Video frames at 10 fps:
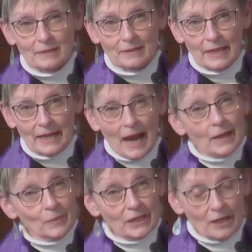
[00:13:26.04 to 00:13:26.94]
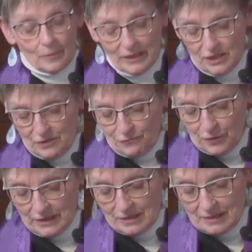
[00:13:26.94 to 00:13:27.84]
that I become
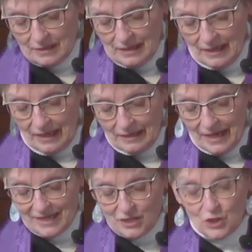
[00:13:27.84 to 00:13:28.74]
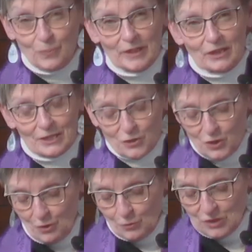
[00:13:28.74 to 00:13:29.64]
indifferent, and I spit the
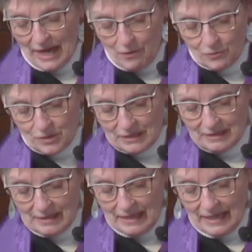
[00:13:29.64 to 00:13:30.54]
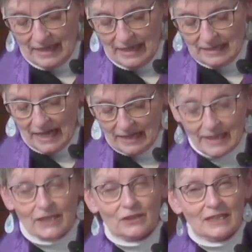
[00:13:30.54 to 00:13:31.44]
stones out, and I
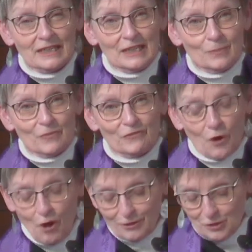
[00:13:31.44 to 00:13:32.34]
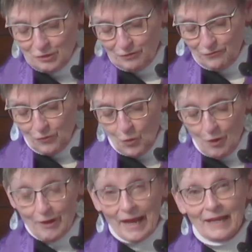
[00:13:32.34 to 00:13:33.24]
let the heap fall to the
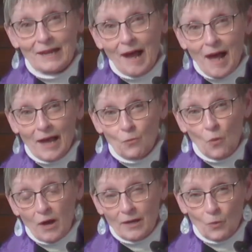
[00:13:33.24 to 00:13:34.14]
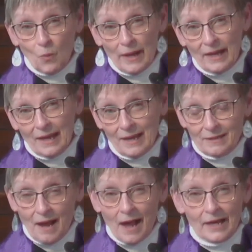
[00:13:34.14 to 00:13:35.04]
floor, and I walk away, and
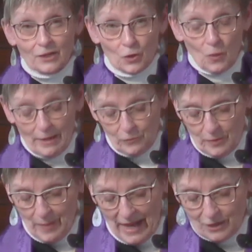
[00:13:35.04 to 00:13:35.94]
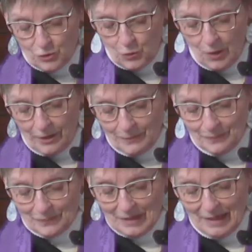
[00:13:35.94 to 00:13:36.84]
I go out the back door.
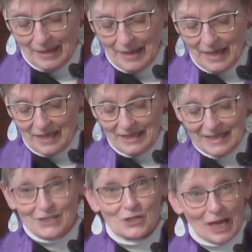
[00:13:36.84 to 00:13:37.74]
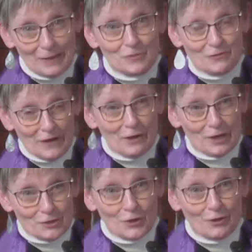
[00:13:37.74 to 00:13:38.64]
The escaped
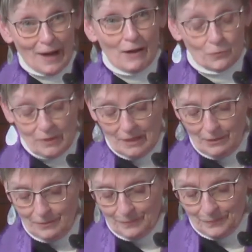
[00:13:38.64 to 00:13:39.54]
ferrets are out there.